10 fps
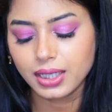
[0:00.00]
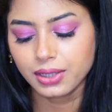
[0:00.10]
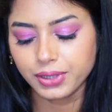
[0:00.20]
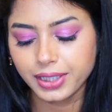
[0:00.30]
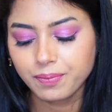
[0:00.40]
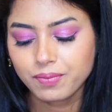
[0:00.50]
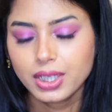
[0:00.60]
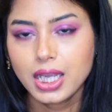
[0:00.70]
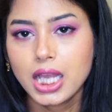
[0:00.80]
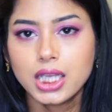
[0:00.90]
Okay,
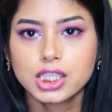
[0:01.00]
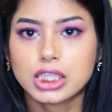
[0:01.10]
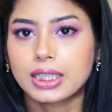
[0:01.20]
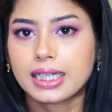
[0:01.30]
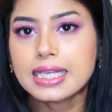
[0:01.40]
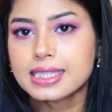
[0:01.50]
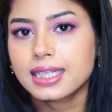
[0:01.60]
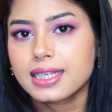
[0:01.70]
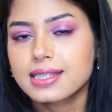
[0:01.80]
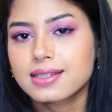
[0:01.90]
so the
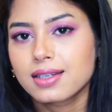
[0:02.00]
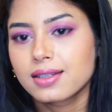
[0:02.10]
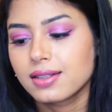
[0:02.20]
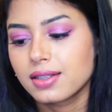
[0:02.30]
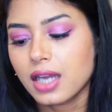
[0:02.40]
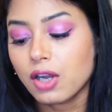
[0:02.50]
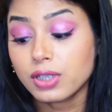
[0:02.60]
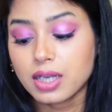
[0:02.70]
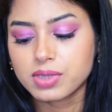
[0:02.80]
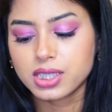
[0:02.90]
cleansing is done.
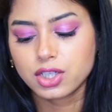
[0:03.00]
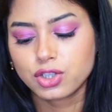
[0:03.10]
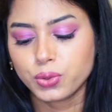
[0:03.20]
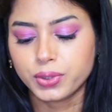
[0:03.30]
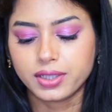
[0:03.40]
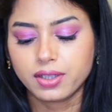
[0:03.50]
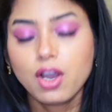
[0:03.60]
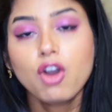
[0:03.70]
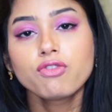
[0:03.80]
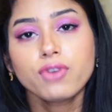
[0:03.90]
Now comes the toner.
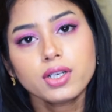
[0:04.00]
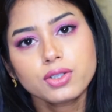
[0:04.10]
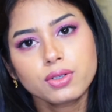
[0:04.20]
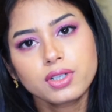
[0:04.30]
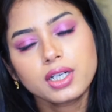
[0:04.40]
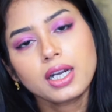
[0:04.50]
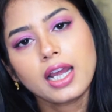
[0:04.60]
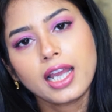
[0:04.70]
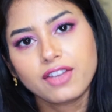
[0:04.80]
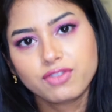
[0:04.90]
For toner,
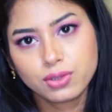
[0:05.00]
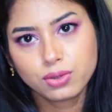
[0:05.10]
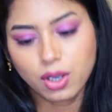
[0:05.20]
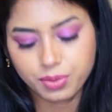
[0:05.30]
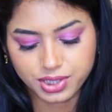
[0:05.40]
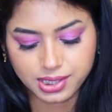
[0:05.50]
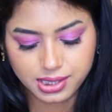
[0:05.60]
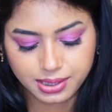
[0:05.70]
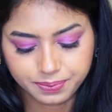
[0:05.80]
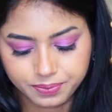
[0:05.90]
I have two
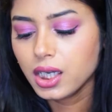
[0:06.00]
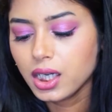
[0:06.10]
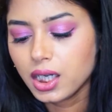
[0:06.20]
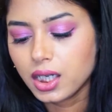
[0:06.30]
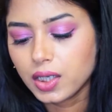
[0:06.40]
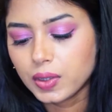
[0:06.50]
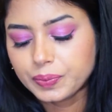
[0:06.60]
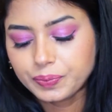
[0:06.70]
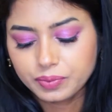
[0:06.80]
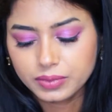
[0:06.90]
options.
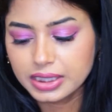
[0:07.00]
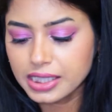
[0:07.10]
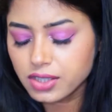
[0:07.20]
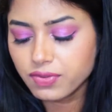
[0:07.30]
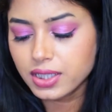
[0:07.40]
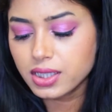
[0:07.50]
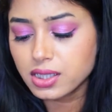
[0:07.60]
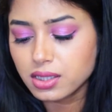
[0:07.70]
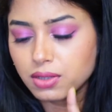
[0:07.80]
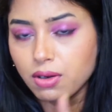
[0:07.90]
This one
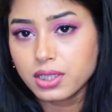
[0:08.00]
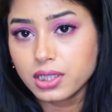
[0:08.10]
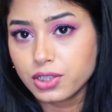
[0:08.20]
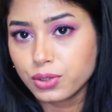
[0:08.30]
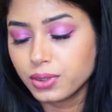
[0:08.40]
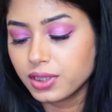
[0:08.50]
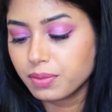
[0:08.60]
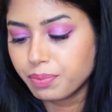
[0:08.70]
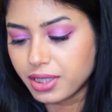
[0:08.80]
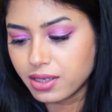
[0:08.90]
is not a
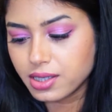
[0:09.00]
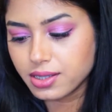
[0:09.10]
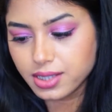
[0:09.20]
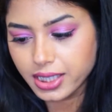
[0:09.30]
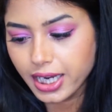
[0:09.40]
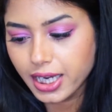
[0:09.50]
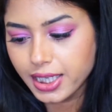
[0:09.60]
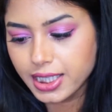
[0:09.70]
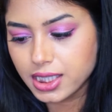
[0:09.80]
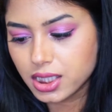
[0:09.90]
toner per
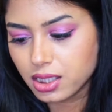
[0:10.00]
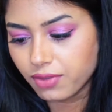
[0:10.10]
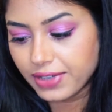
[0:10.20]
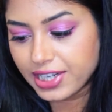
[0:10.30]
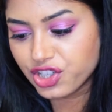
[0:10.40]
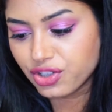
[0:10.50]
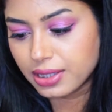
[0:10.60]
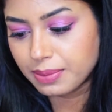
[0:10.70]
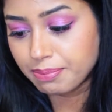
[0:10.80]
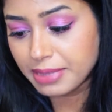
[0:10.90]
se, it's a
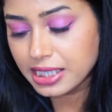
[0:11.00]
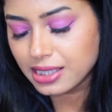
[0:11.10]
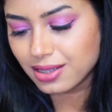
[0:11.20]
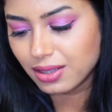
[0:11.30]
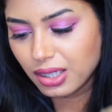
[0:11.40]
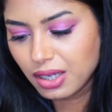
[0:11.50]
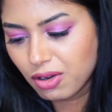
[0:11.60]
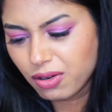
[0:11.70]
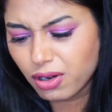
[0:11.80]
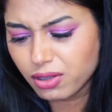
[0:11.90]
facial mist,
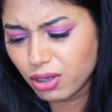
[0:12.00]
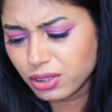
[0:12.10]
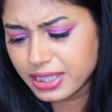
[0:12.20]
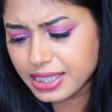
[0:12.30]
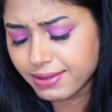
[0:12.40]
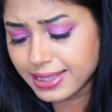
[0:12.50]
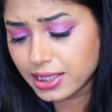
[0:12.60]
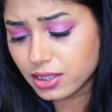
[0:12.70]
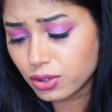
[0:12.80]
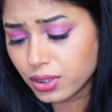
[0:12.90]
or although it's
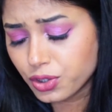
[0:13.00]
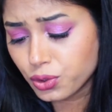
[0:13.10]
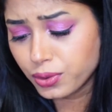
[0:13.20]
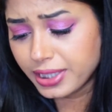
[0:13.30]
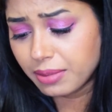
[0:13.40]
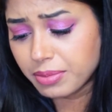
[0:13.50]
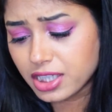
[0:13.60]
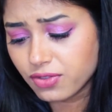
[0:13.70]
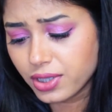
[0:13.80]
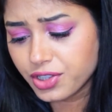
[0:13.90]
written toning
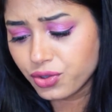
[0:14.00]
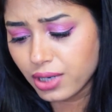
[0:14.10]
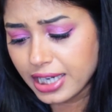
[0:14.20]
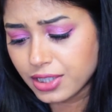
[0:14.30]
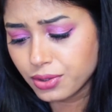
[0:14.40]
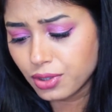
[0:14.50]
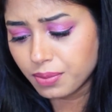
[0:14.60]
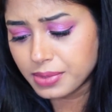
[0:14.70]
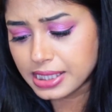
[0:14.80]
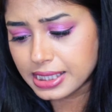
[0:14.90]
mist for dry to
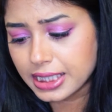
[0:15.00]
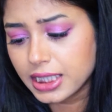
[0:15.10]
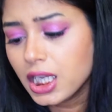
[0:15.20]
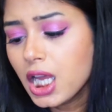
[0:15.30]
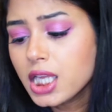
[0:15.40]
normal skin.